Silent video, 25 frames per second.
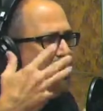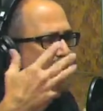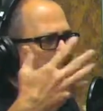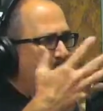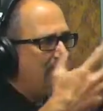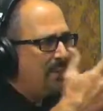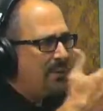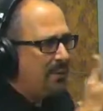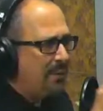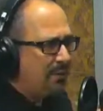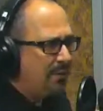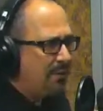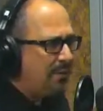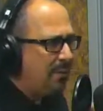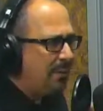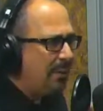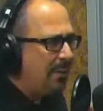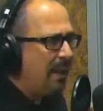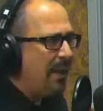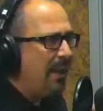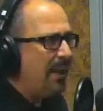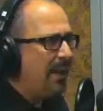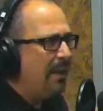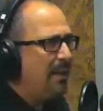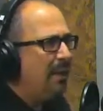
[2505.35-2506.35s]

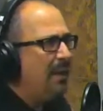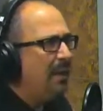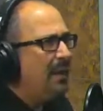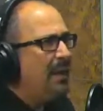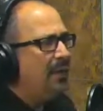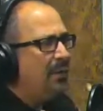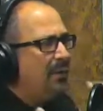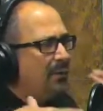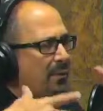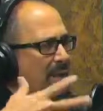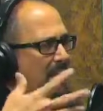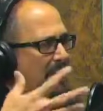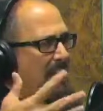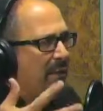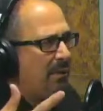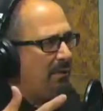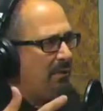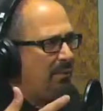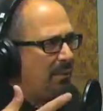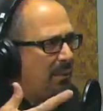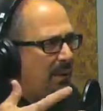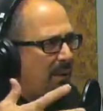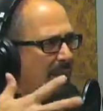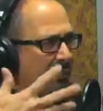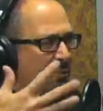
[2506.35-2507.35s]
Hey,
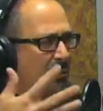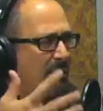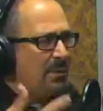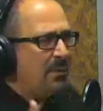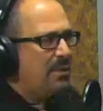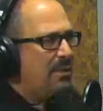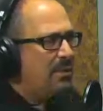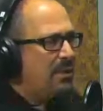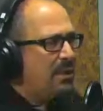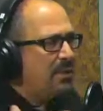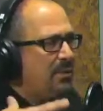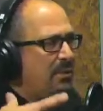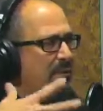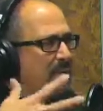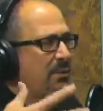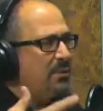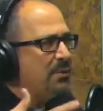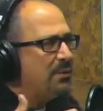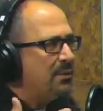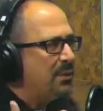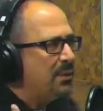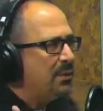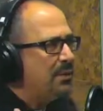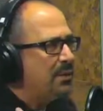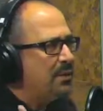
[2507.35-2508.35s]
we appreciate it. We
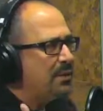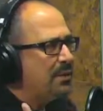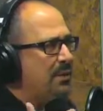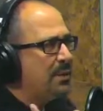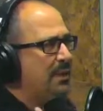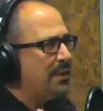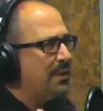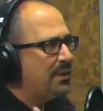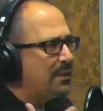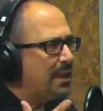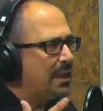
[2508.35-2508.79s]
do the thing.